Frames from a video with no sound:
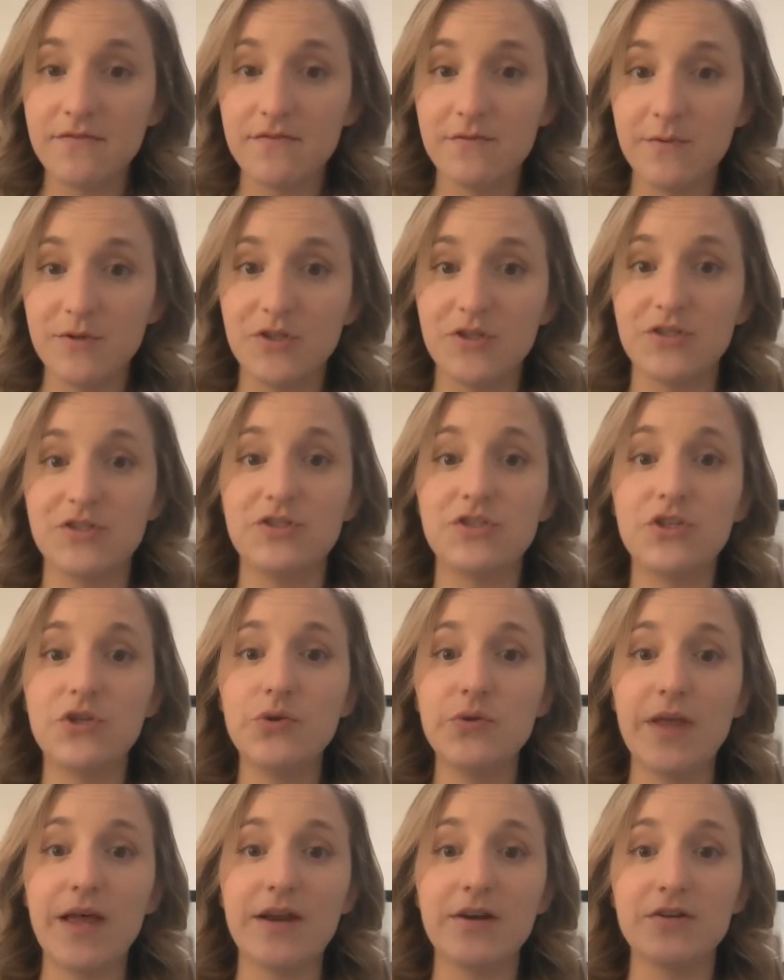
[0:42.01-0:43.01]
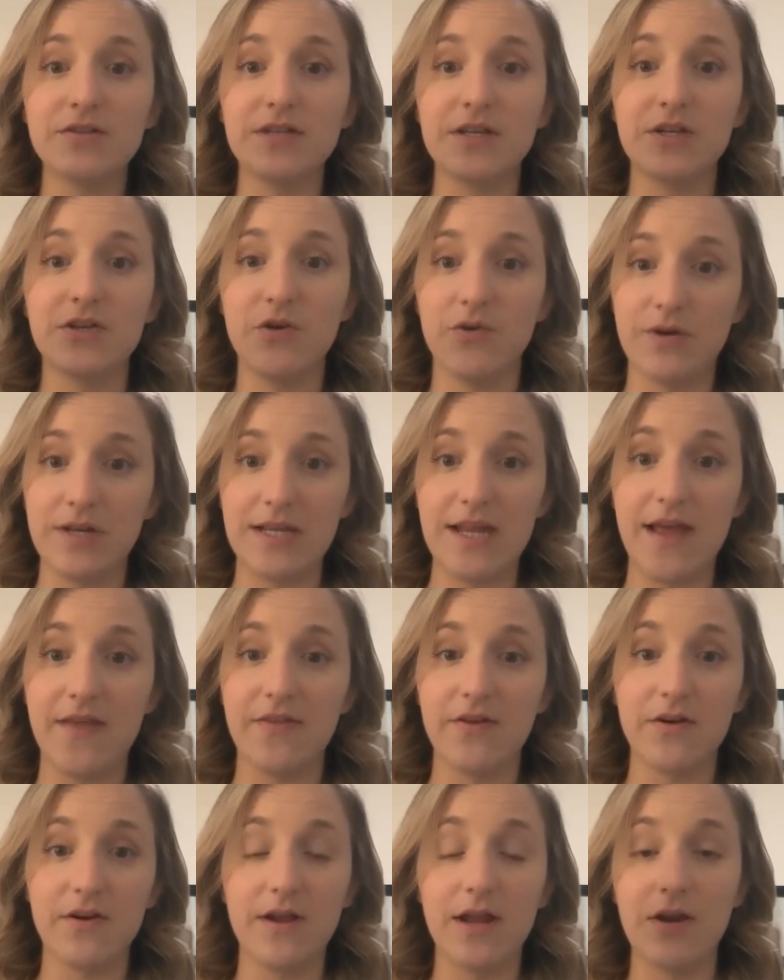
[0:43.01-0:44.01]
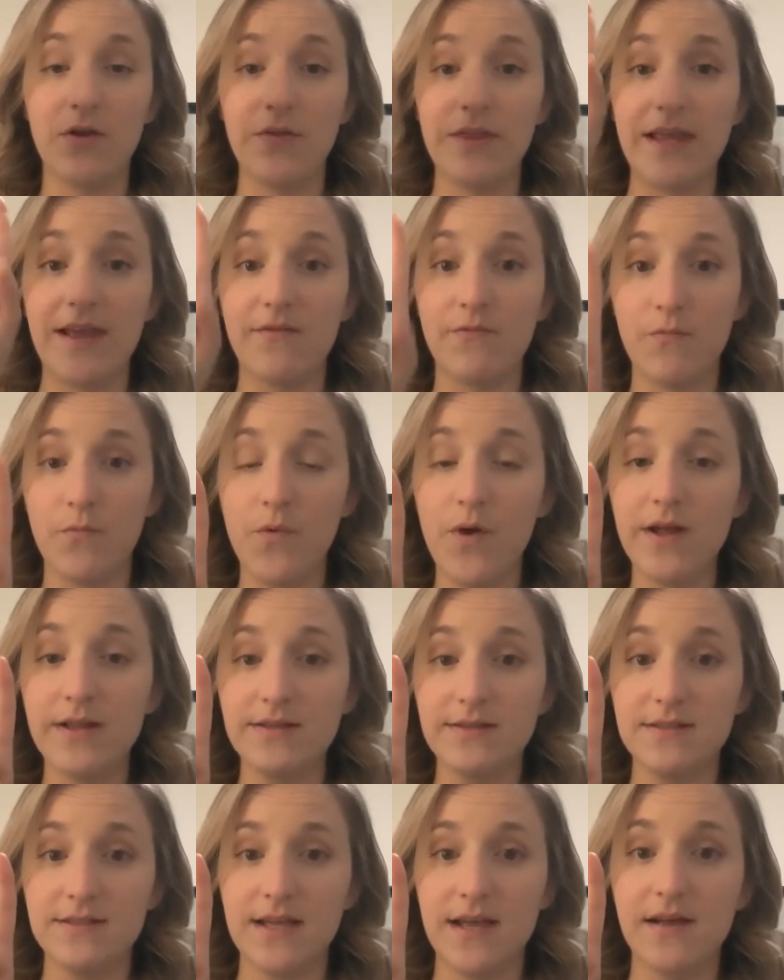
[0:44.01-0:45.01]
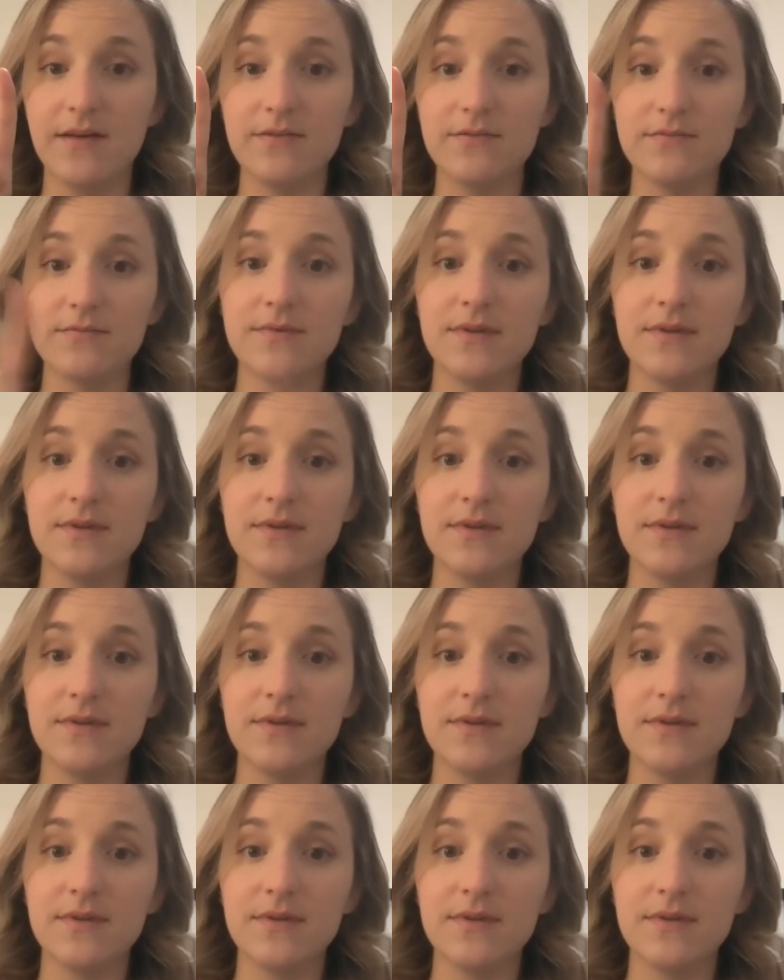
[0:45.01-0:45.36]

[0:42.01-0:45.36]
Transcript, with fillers: which is two letters that go together and only have one sound.